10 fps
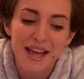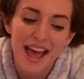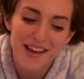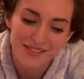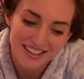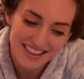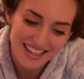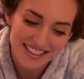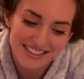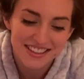Everything's
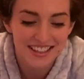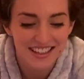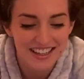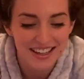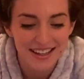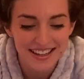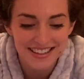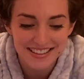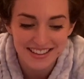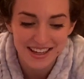good,
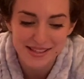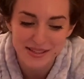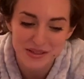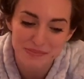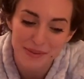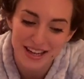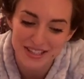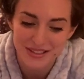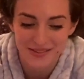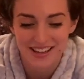
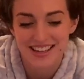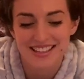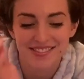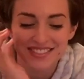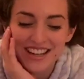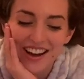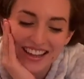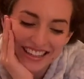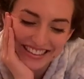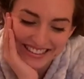especially because I'm
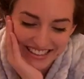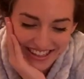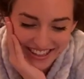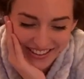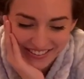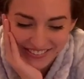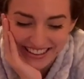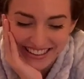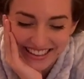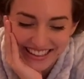talking to
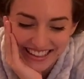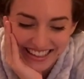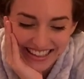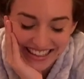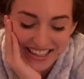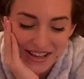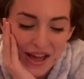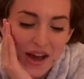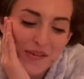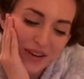you.
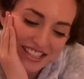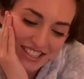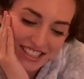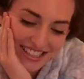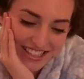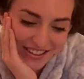What you